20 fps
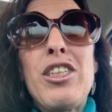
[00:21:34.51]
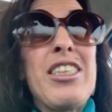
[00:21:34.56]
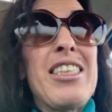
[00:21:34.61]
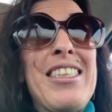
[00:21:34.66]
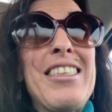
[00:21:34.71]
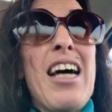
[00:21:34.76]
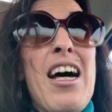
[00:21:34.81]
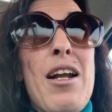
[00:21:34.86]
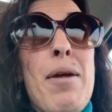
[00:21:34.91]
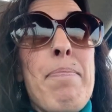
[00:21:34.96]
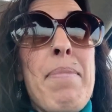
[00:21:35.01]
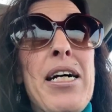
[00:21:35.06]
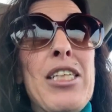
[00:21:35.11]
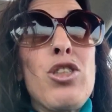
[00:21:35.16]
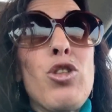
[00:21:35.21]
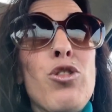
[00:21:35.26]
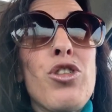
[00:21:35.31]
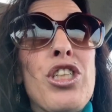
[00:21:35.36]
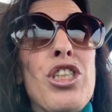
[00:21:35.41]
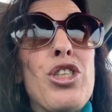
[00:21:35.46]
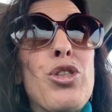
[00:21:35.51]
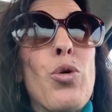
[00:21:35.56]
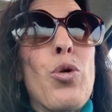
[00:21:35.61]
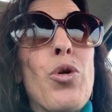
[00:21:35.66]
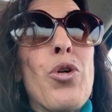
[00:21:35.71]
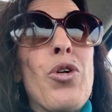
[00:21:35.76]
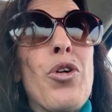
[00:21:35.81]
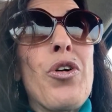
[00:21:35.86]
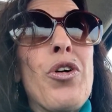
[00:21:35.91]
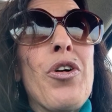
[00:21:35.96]
It's not a mental
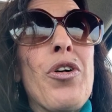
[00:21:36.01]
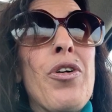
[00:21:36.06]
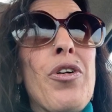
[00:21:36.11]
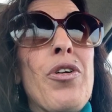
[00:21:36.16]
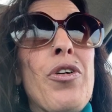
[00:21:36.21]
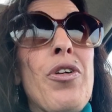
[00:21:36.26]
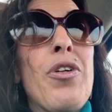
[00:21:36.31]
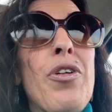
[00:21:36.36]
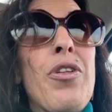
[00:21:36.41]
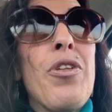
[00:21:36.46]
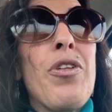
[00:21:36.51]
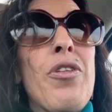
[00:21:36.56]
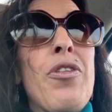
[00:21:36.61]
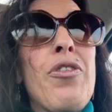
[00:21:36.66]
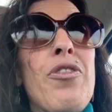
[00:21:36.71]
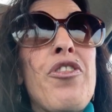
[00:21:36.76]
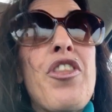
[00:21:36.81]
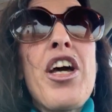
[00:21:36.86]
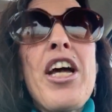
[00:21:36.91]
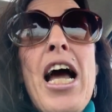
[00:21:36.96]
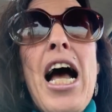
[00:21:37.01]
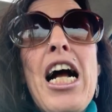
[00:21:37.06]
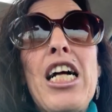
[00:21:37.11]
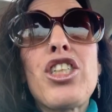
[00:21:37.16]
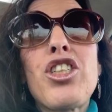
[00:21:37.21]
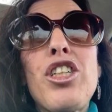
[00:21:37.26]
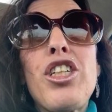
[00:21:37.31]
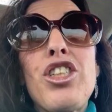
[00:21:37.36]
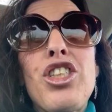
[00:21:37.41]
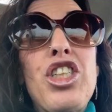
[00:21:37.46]
disorder. They
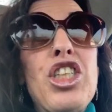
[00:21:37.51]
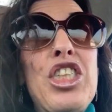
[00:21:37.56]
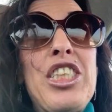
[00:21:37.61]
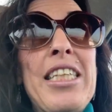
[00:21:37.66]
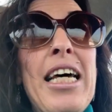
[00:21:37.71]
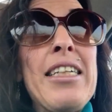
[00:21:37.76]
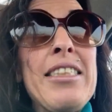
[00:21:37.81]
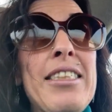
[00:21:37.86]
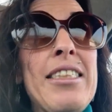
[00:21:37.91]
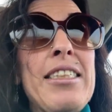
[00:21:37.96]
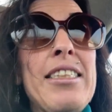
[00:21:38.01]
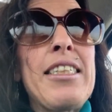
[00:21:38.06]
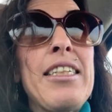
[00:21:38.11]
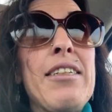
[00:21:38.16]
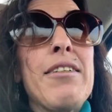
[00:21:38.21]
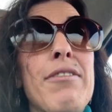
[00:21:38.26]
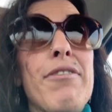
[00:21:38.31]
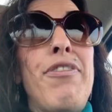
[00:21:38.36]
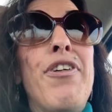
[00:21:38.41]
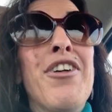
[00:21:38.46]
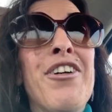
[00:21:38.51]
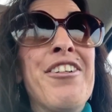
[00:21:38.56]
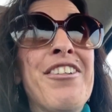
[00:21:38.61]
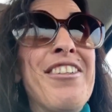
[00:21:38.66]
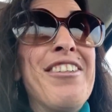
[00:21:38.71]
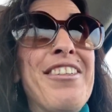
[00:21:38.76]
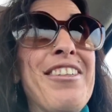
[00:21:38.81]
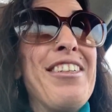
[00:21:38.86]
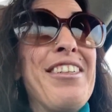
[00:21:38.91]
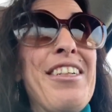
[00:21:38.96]
actually are just
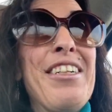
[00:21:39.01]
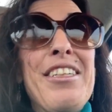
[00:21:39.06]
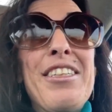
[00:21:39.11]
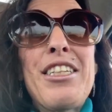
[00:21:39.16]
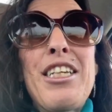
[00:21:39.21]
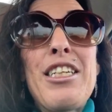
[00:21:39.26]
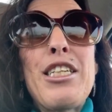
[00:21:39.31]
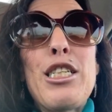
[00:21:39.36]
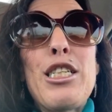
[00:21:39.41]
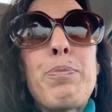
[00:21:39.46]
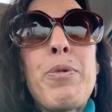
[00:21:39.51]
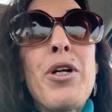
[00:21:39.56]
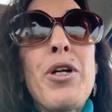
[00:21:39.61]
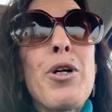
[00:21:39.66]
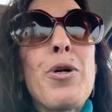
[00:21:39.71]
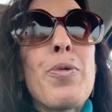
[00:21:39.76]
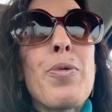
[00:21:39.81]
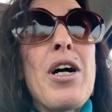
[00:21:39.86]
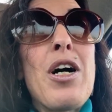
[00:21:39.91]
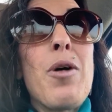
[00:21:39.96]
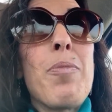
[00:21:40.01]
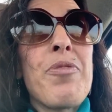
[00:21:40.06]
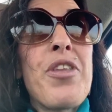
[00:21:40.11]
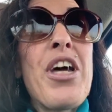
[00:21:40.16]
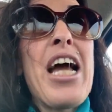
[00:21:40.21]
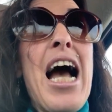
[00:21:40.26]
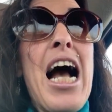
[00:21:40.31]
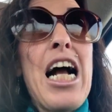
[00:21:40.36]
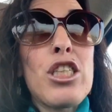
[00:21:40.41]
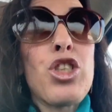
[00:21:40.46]
sensitive to the spirit
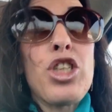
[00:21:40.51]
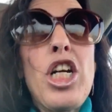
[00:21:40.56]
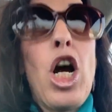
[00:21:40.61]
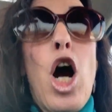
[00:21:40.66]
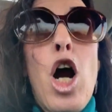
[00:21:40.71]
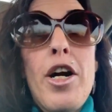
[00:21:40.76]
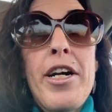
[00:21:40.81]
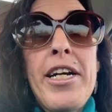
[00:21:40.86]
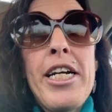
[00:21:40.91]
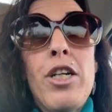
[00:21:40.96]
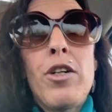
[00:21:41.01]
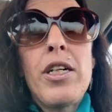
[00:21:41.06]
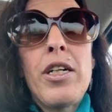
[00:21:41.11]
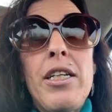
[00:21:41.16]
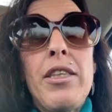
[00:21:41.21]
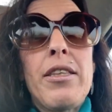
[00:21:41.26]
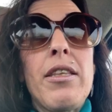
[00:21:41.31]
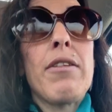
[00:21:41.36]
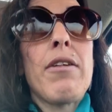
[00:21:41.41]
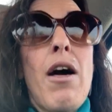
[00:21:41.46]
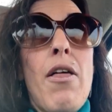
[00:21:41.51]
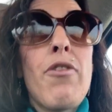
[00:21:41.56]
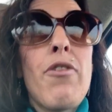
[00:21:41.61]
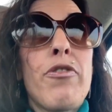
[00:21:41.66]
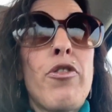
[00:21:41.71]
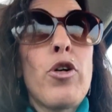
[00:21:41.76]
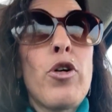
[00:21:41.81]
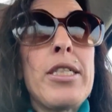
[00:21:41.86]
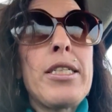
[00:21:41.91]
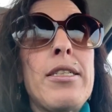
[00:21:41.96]
realm. They actually are hearing
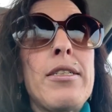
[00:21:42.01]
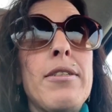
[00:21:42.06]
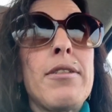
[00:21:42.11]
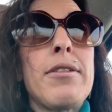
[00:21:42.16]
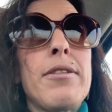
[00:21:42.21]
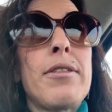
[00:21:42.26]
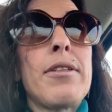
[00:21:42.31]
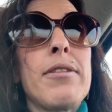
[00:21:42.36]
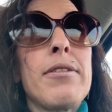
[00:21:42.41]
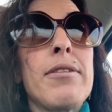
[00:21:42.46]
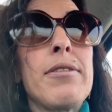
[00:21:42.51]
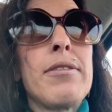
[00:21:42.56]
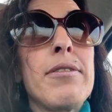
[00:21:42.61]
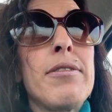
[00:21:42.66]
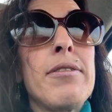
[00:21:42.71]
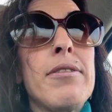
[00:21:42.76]
other voices.